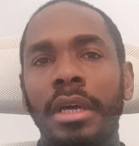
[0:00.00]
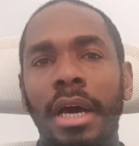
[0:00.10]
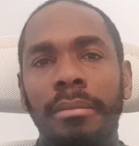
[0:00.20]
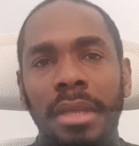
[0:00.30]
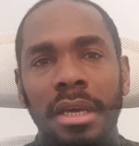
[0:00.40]

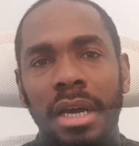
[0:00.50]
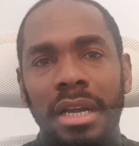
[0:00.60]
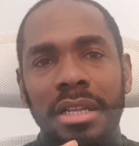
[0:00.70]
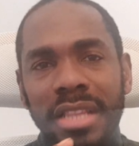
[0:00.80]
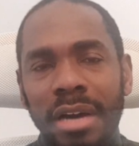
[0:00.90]
And
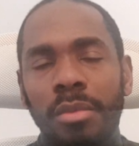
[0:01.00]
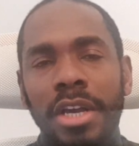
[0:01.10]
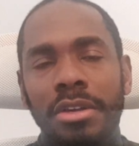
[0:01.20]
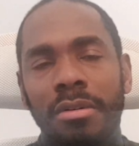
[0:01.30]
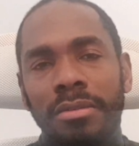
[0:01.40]
in that way,
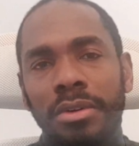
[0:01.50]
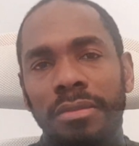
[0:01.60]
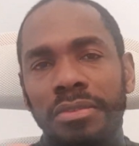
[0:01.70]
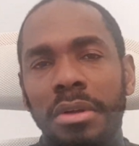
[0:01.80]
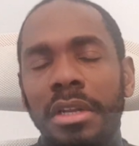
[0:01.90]
you're
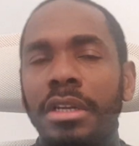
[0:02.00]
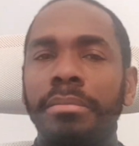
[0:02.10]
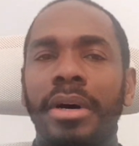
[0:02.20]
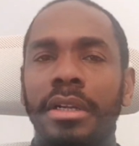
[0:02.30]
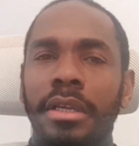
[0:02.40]
fueling your
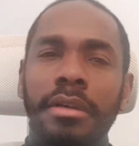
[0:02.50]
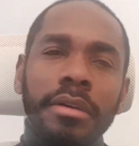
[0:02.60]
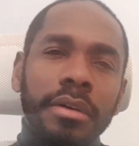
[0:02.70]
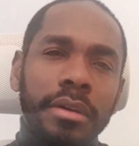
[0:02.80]
body